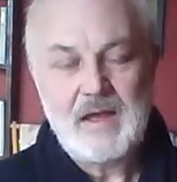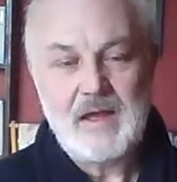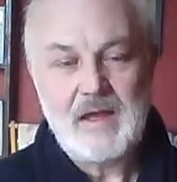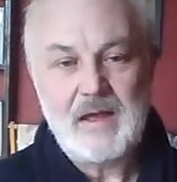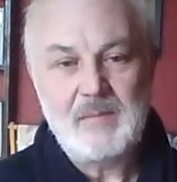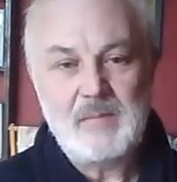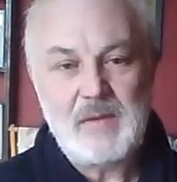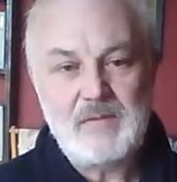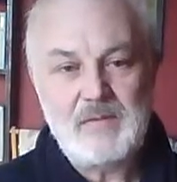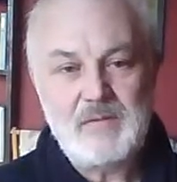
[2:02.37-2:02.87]

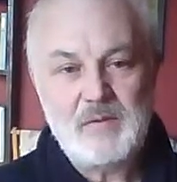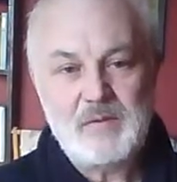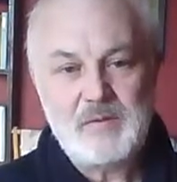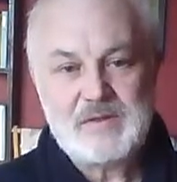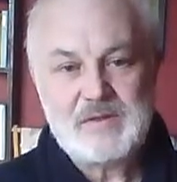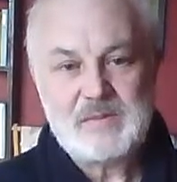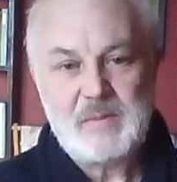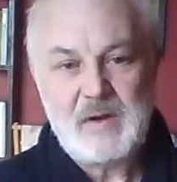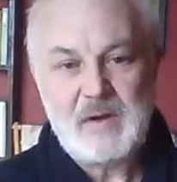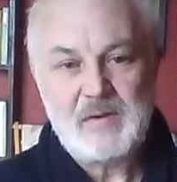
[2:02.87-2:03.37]
if your
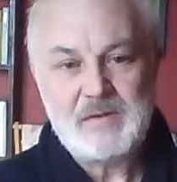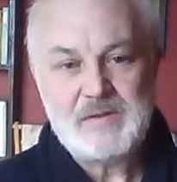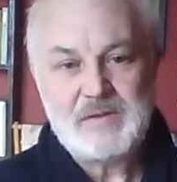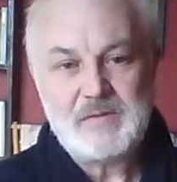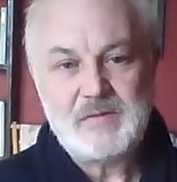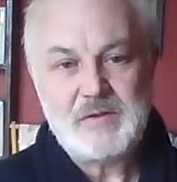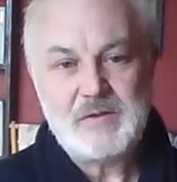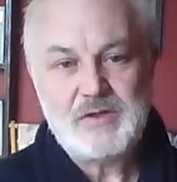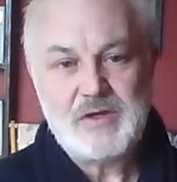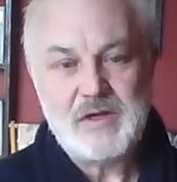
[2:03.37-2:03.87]
experience
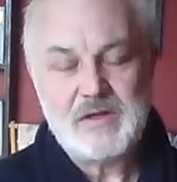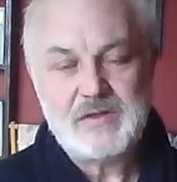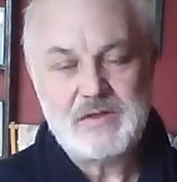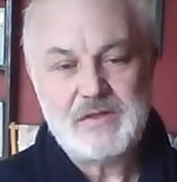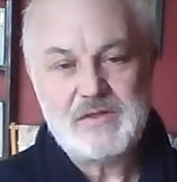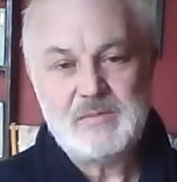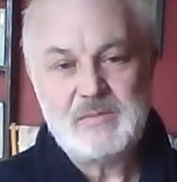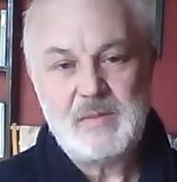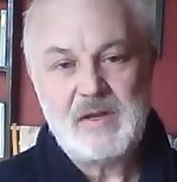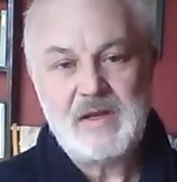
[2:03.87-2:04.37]
of the church
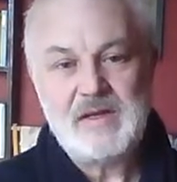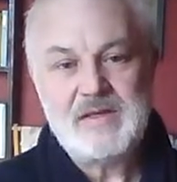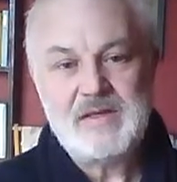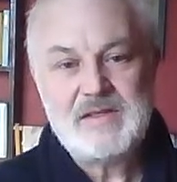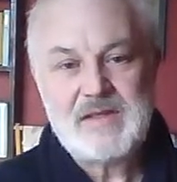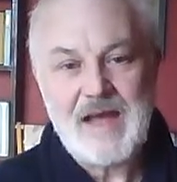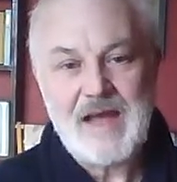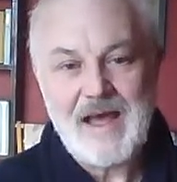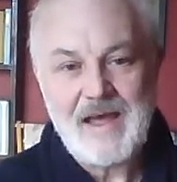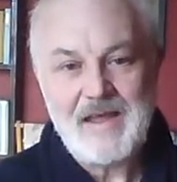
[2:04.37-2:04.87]
has been
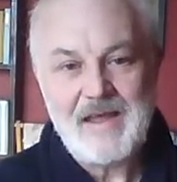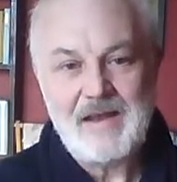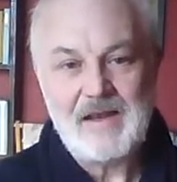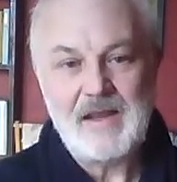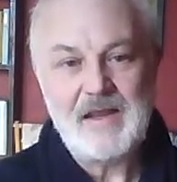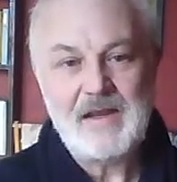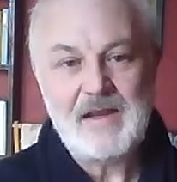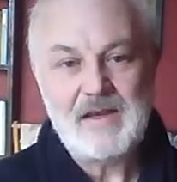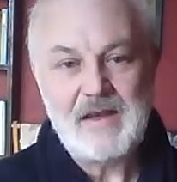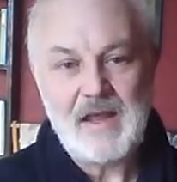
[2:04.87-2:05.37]

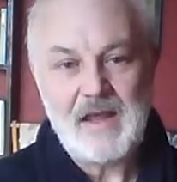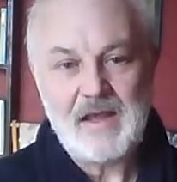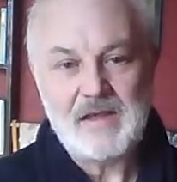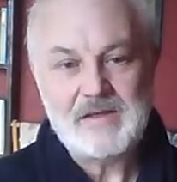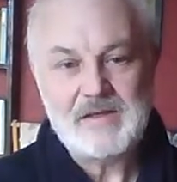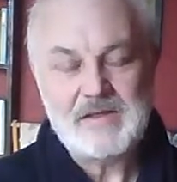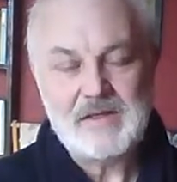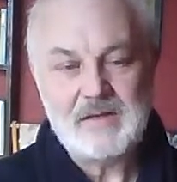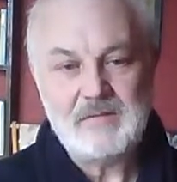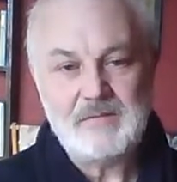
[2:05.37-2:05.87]
entirely
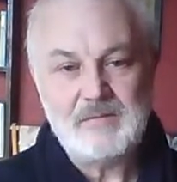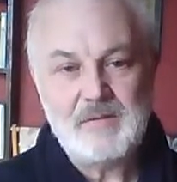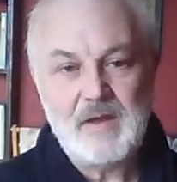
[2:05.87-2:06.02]
negative,